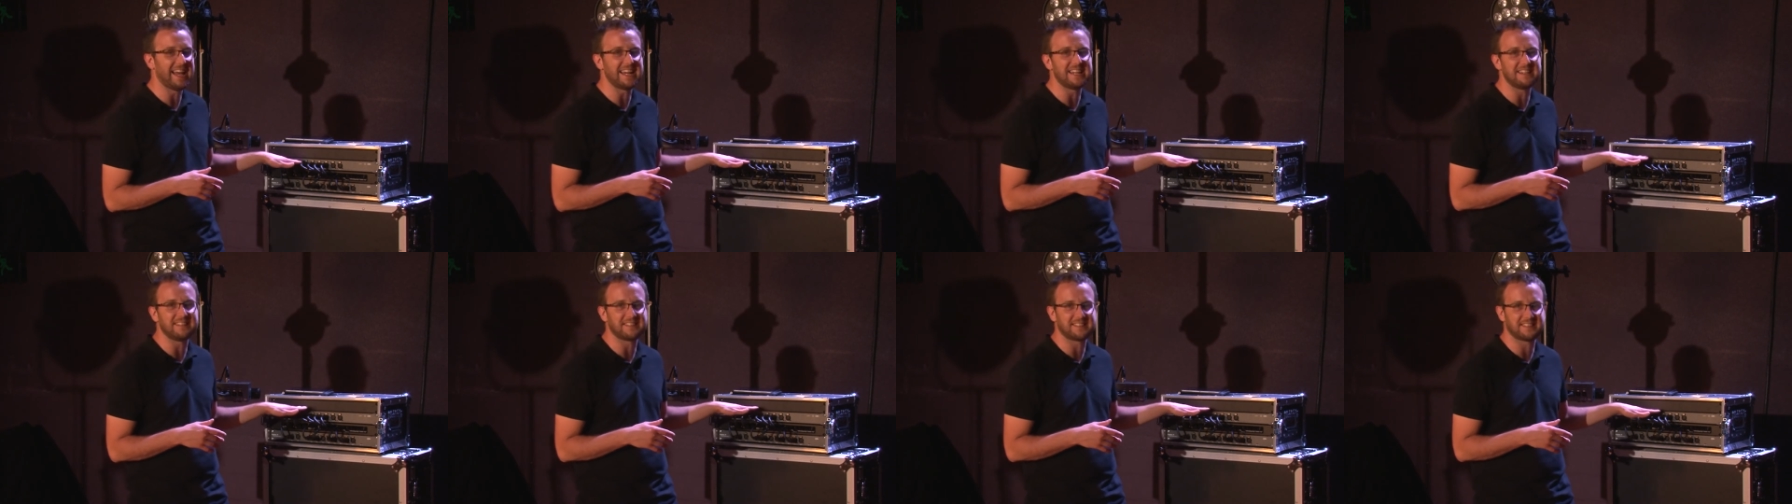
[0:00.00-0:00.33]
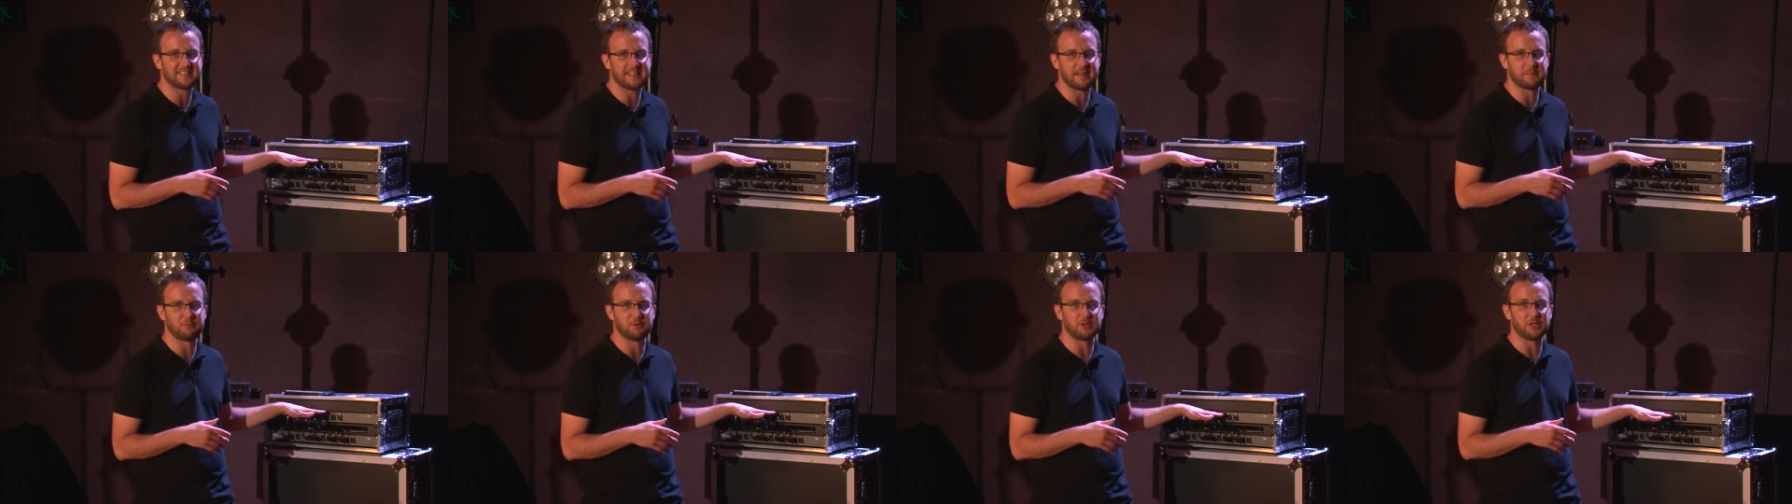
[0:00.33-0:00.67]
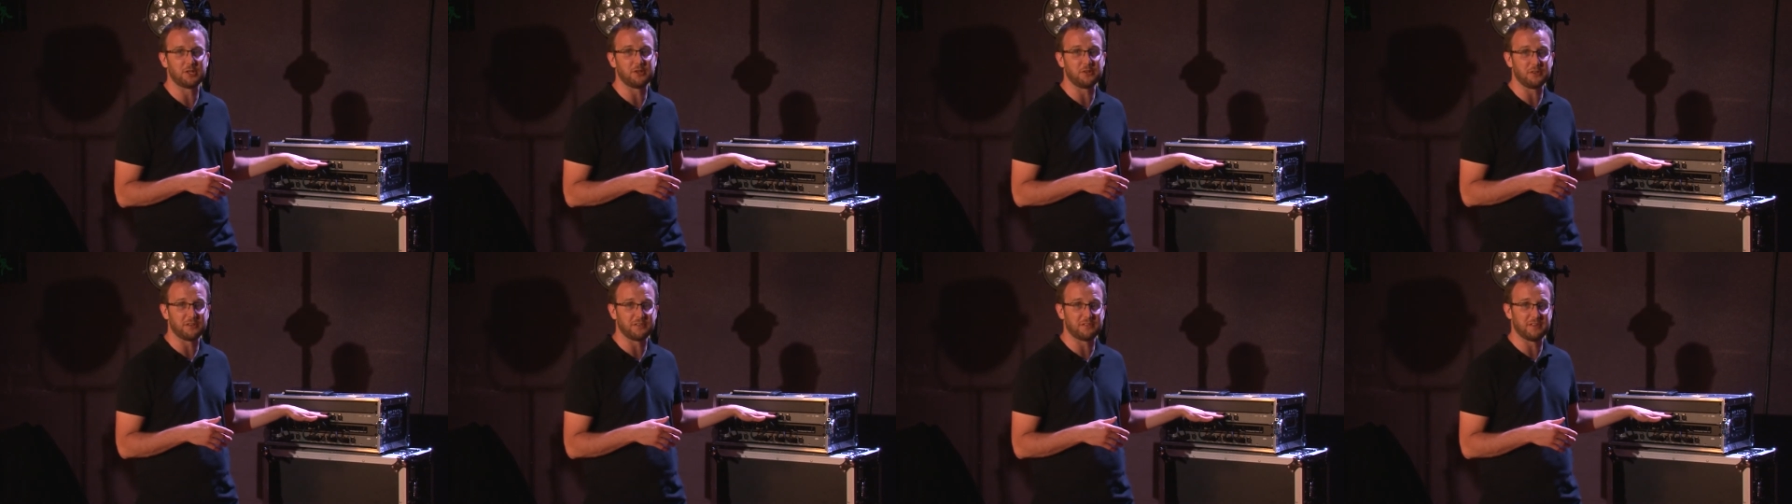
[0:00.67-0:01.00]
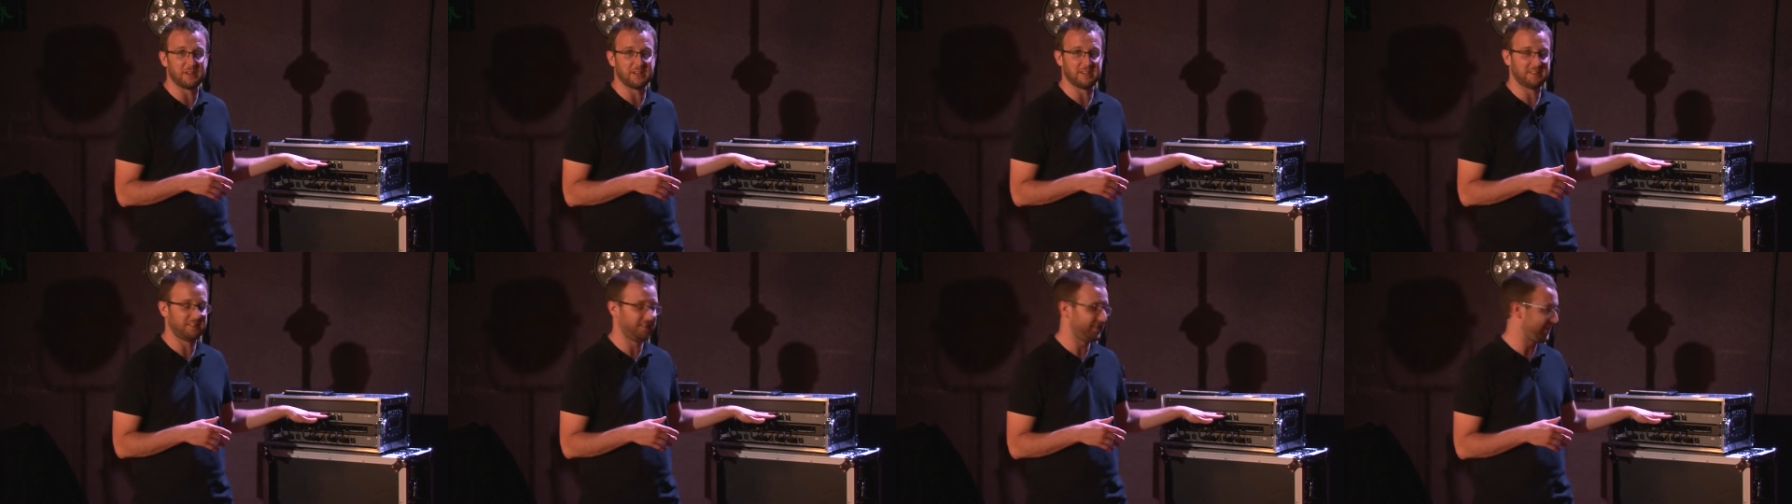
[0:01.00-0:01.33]
8 separate
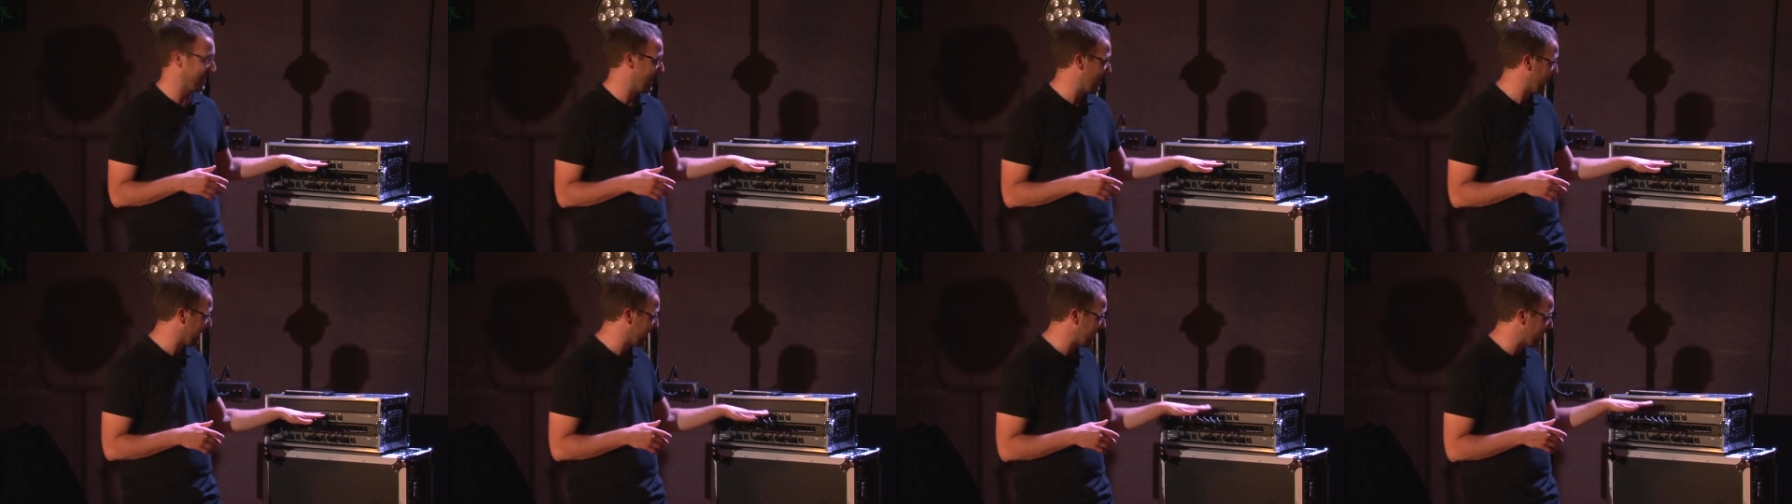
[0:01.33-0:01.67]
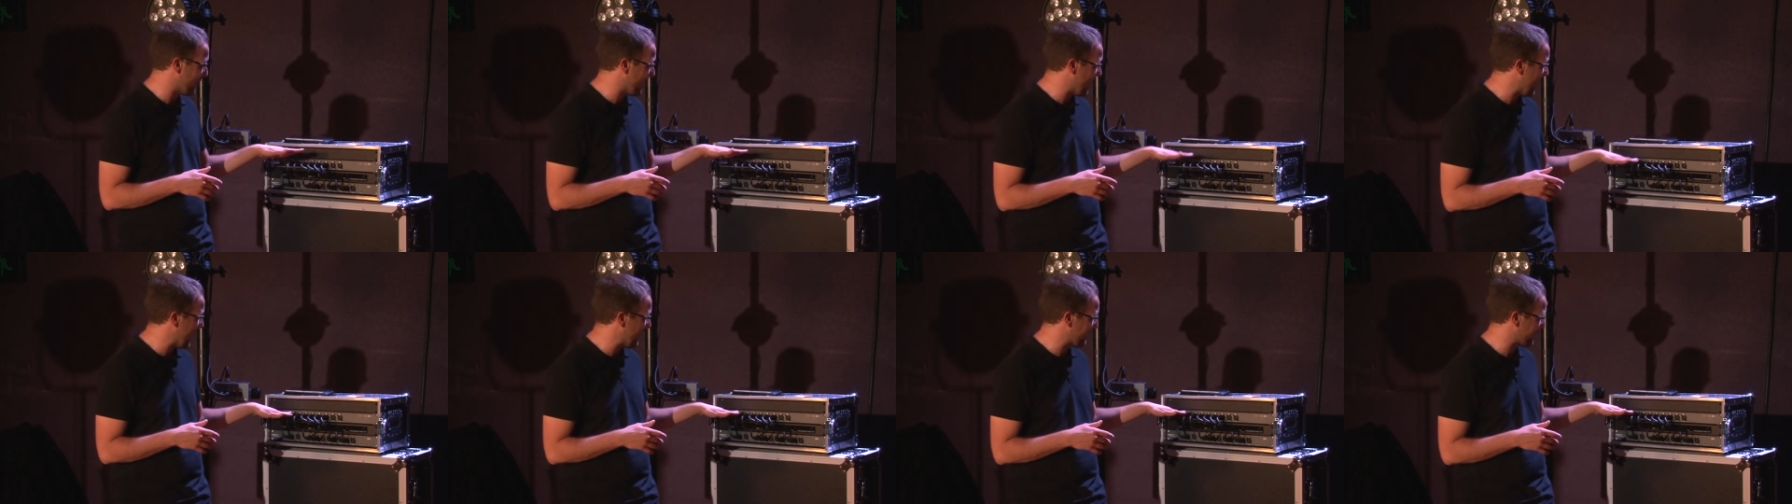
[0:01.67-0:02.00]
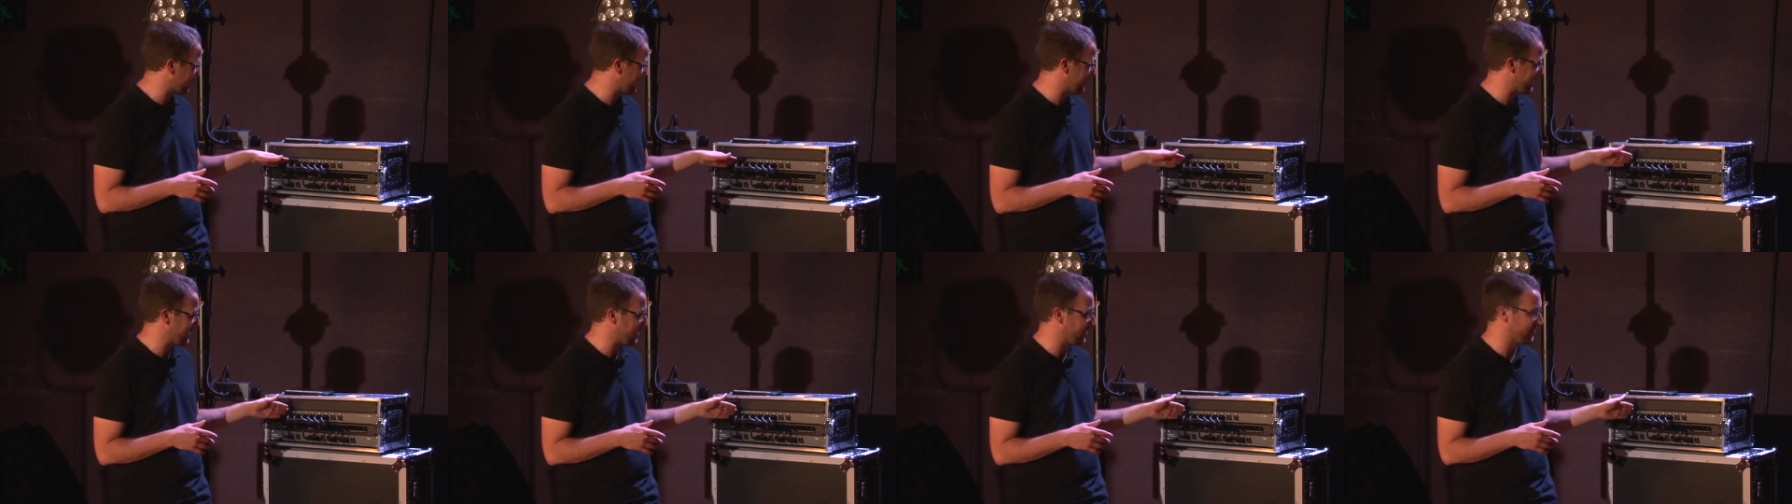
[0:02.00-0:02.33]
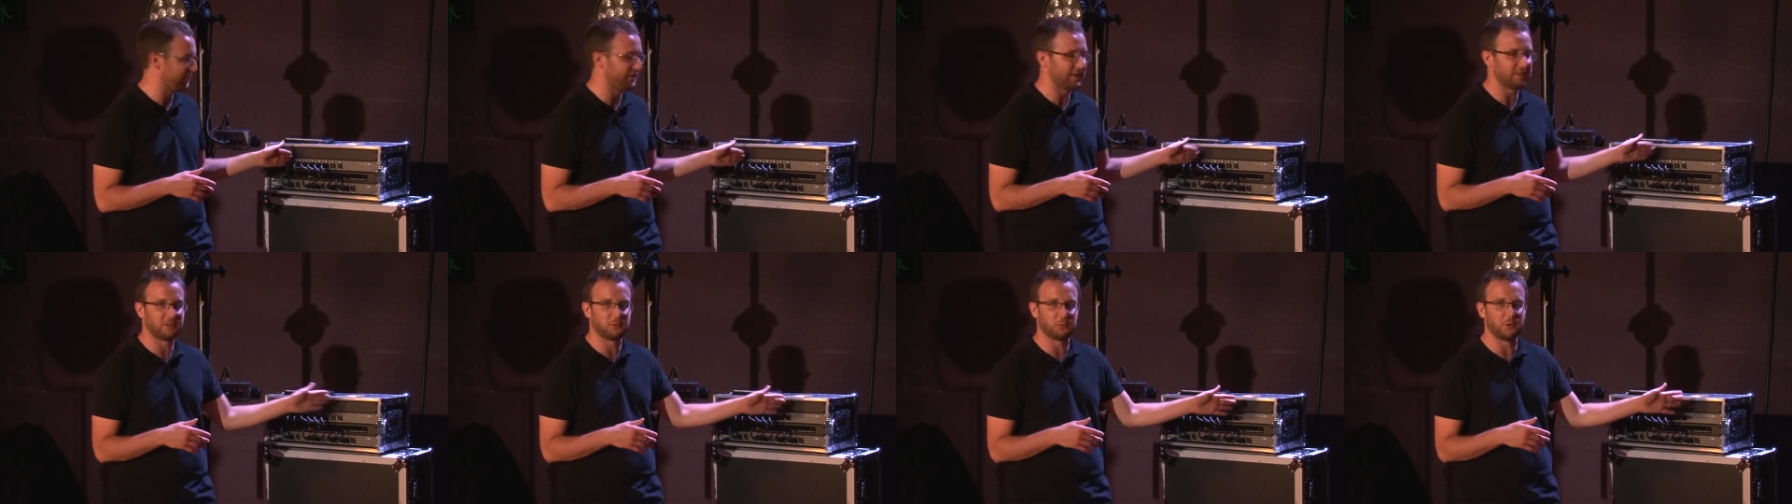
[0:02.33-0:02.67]
universes out. They don't have to be
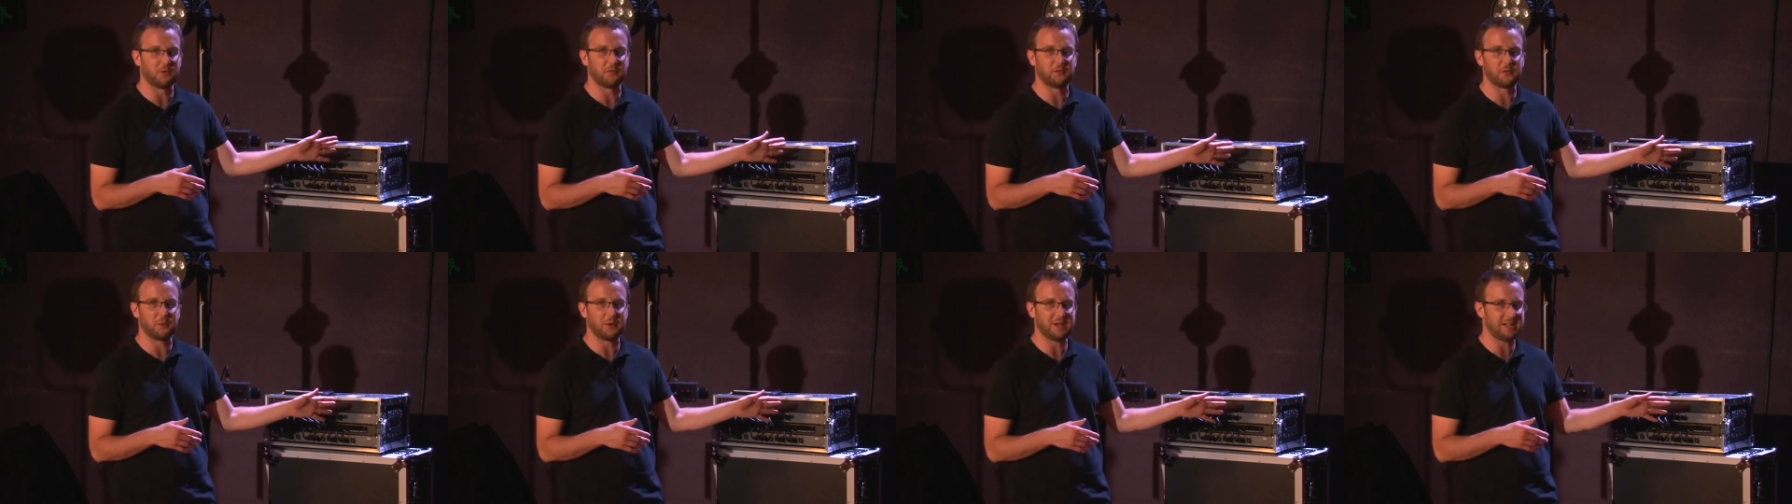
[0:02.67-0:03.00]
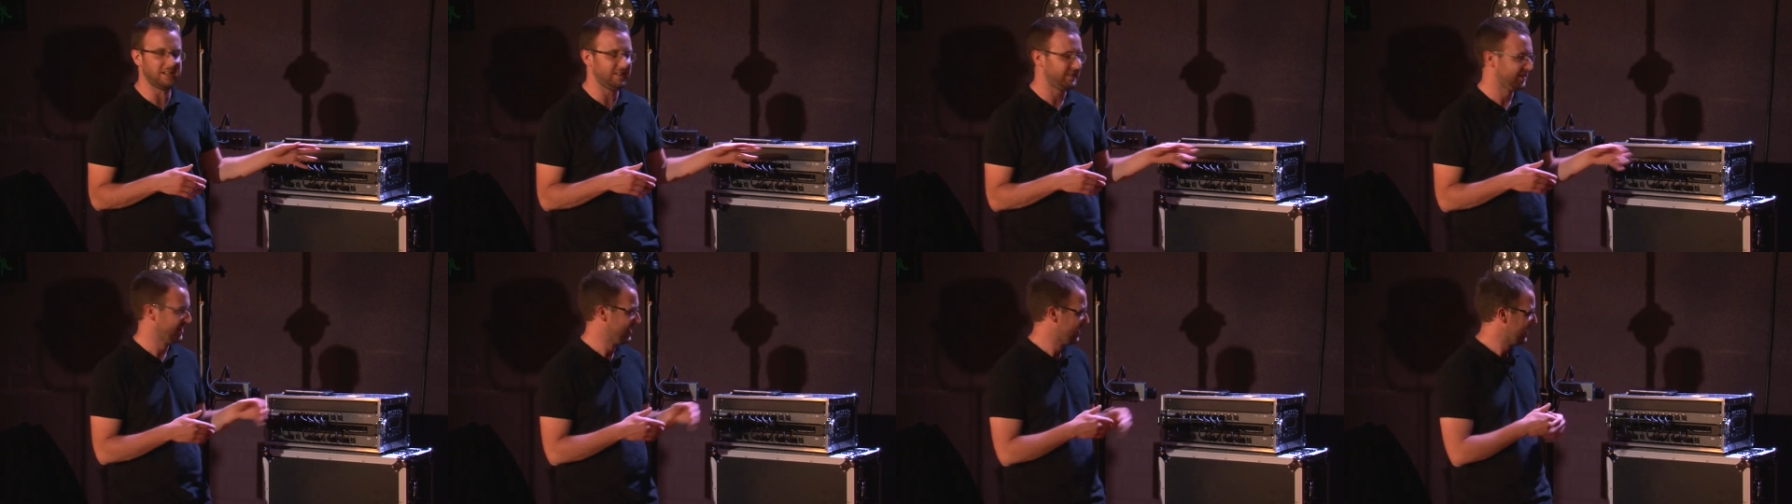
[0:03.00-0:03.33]
universes 1 to 8.